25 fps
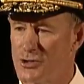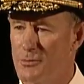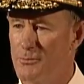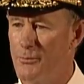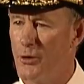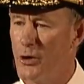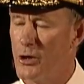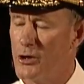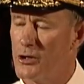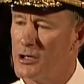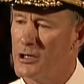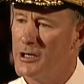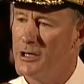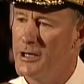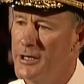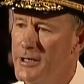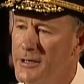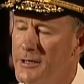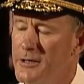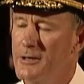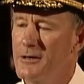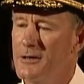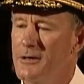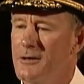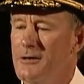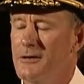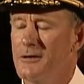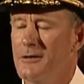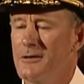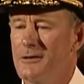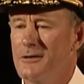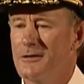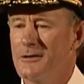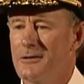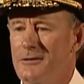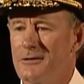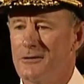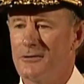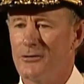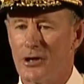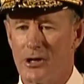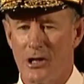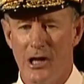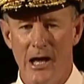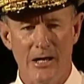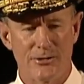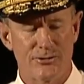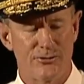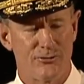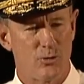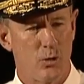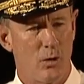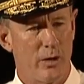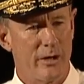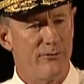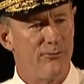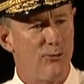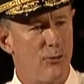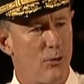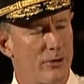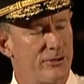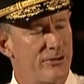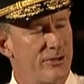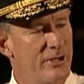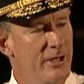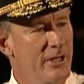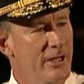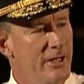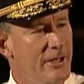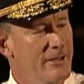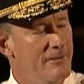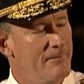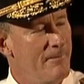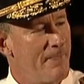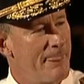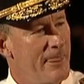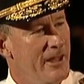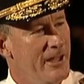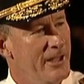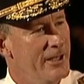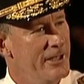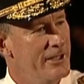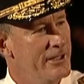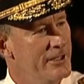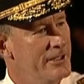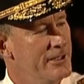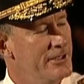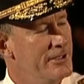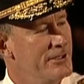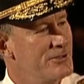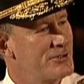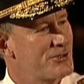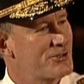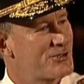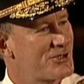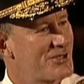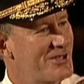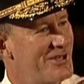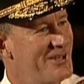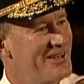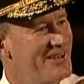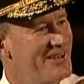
importantly, the class of 2014. It is